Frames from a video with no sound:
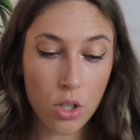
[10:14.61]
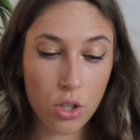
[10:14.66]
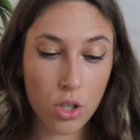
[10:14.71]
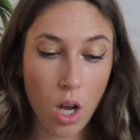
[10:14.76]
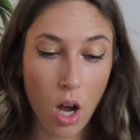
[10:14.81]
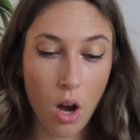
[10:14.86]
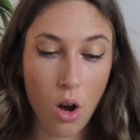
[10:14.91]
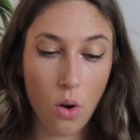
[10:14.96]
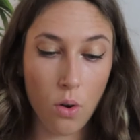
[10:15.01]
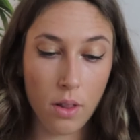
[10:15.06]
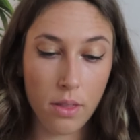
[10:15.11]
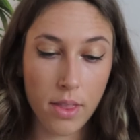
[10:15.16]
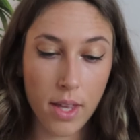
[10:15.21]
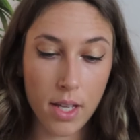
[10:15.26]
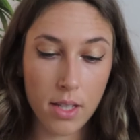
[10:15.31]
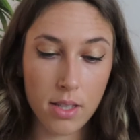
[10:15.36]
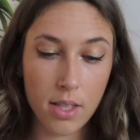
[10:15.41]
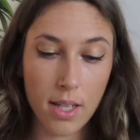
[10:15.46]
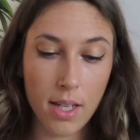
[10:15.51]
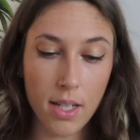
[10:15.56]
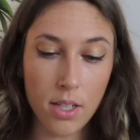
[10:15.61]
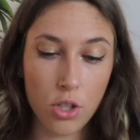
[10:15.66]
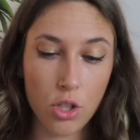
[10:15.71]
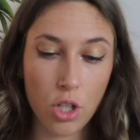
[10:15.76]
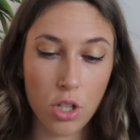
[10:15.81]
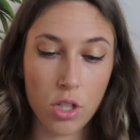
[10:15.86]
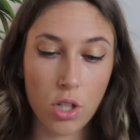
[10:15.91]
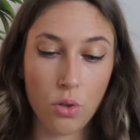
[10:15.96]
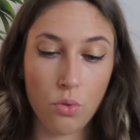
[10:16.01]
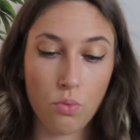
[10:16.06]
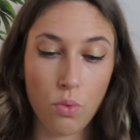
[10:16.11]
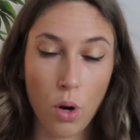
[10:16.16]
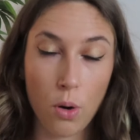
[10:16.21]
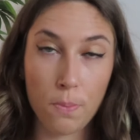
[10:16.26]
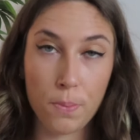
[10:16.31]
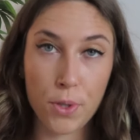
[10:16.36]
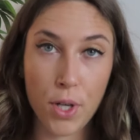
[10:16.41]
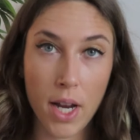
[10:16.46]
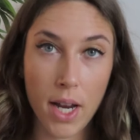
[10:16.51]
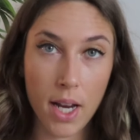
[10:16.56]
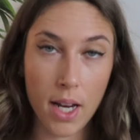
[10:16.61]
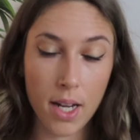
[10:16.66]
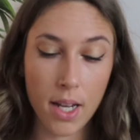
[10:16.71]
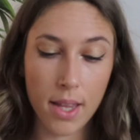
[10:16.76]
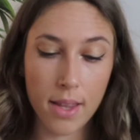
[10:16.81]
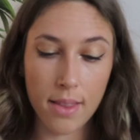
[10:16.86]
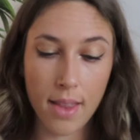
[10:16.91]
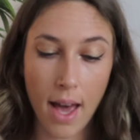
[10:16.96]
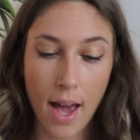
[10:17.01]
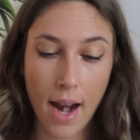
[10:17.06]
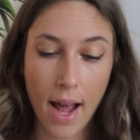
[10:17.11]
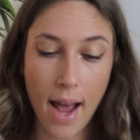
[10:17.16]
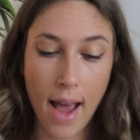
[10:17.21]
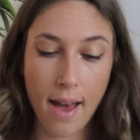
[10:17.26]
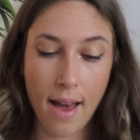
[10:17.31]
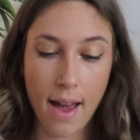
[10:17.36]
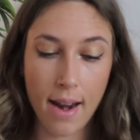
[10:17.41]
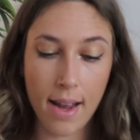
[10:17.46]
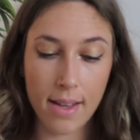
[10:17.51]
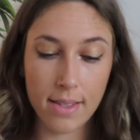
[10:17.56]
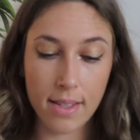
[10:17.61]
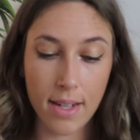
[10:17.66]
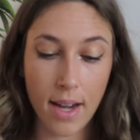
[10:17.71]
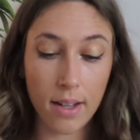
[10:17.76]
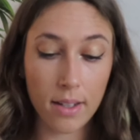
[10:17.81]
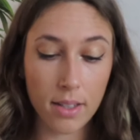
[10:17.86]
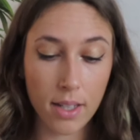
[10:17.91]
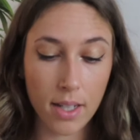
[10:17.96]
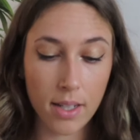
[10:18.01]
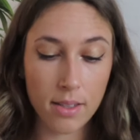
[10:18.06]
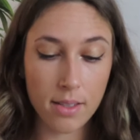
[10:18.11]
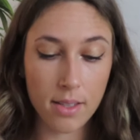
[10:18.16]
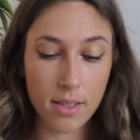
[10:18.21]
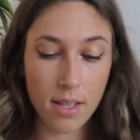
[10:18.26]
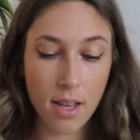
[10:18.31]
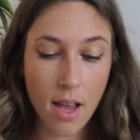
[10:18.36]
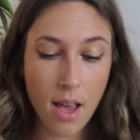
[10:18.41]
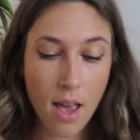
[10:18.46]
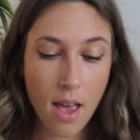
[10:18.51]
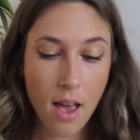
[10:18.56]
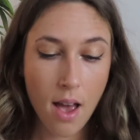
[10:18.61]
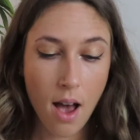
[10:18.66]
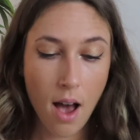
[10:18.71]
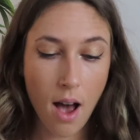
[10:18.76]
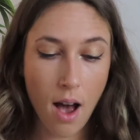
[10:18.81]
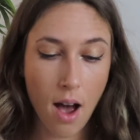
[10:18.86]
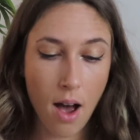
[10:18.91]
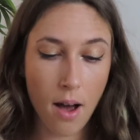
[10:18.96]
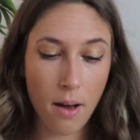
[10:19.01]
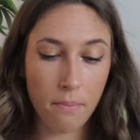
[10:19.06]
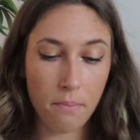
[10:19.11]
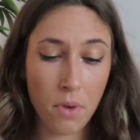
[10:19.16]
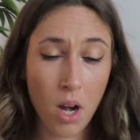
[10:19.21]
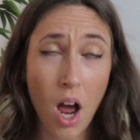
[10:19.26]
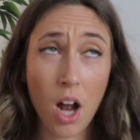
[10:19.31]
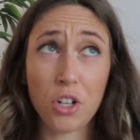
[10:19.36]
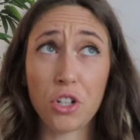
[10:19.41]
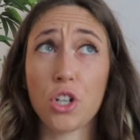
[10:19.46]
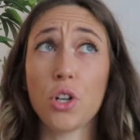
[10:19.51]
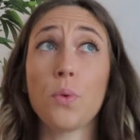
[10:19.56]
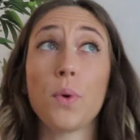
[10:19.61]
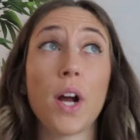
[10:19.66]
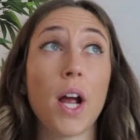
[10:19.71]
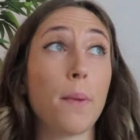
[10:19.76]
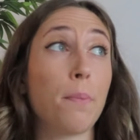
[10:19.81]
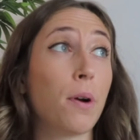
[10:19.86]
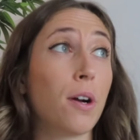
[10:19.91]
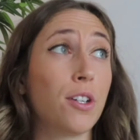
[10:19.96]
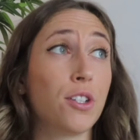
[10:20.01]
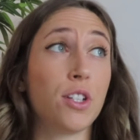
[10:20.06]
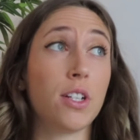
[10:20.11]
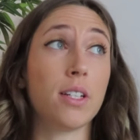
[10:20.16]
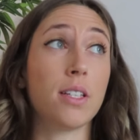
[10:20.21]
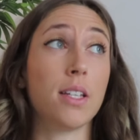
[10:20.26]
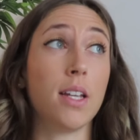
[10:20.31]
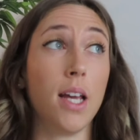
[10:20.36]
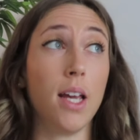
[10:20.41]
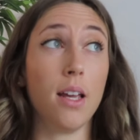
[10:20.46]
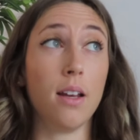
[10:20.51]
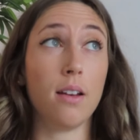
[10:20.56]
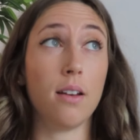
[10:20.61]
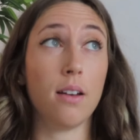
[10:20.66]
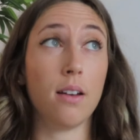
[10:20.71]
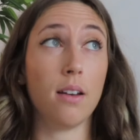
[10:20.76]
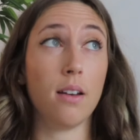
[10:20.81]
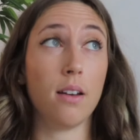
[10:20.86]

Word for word: So this is just a rope chain that I had as a necklace. Not sure where I purchased it.